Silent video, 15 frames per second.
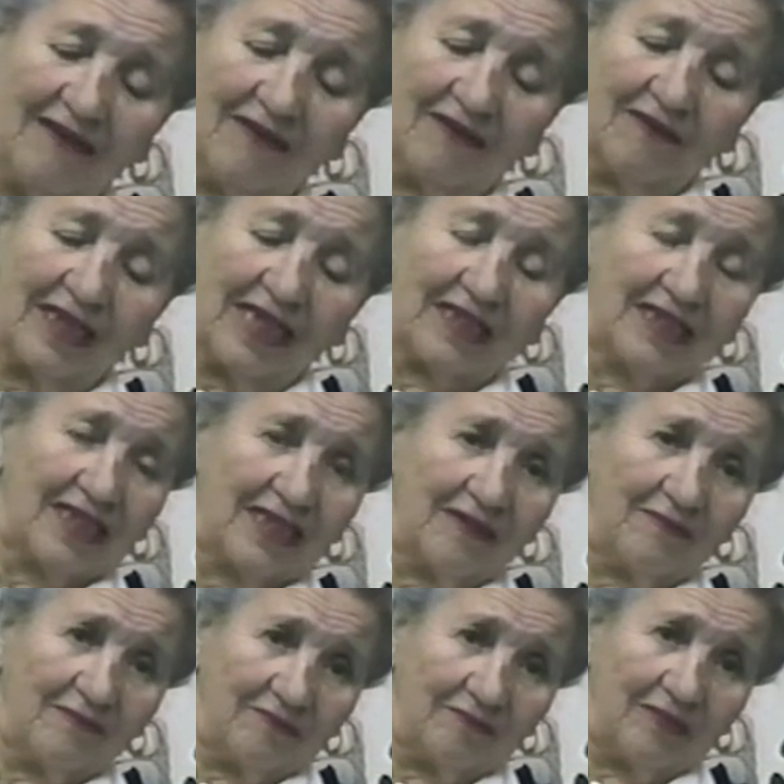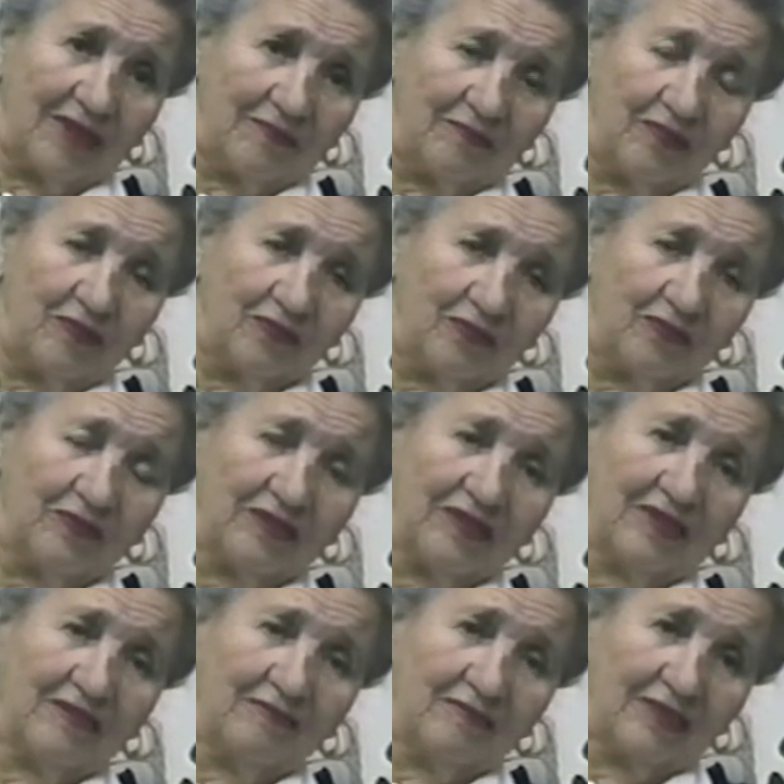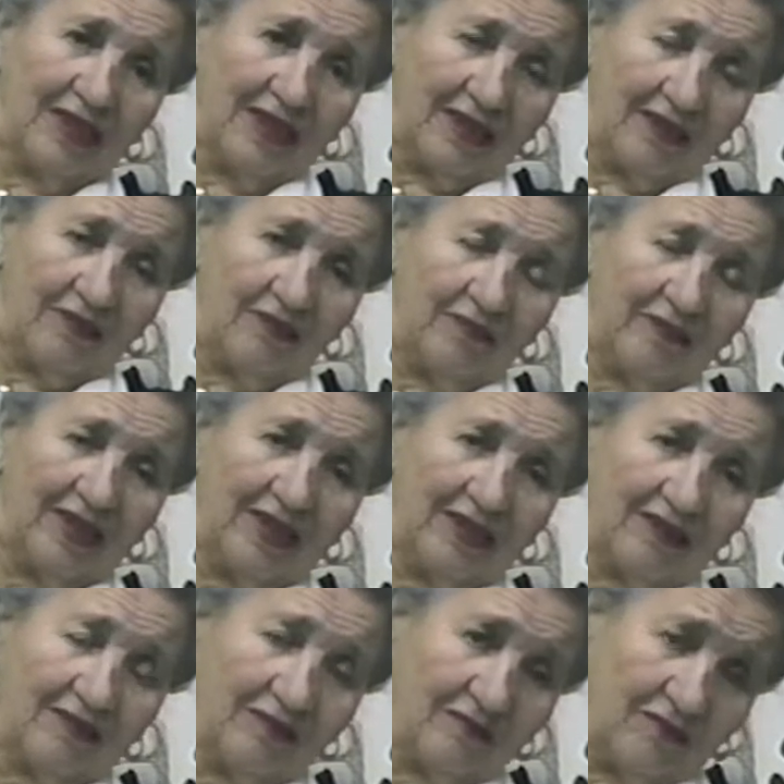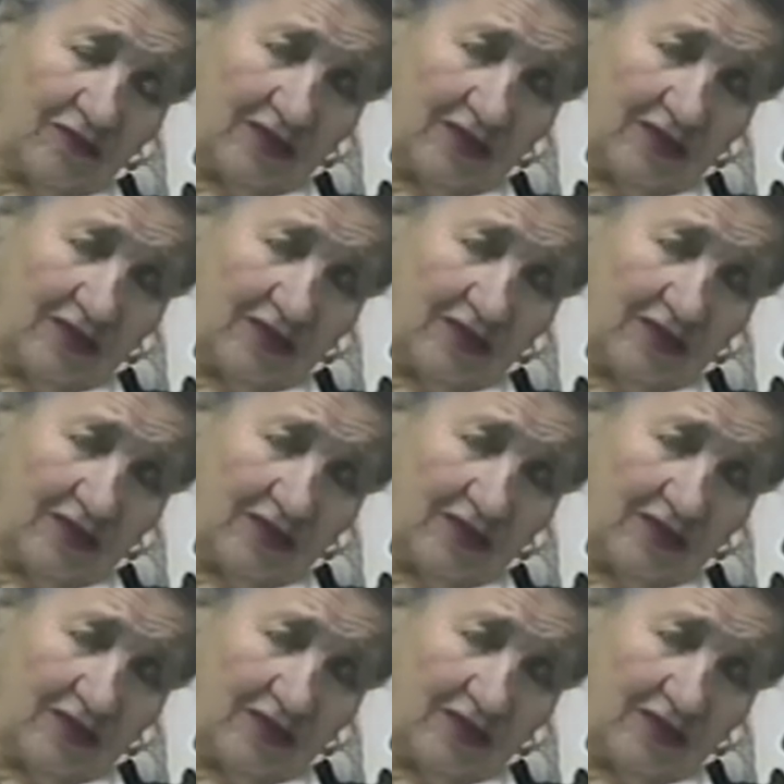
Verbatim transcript: uh, I came by boat with him and the maid.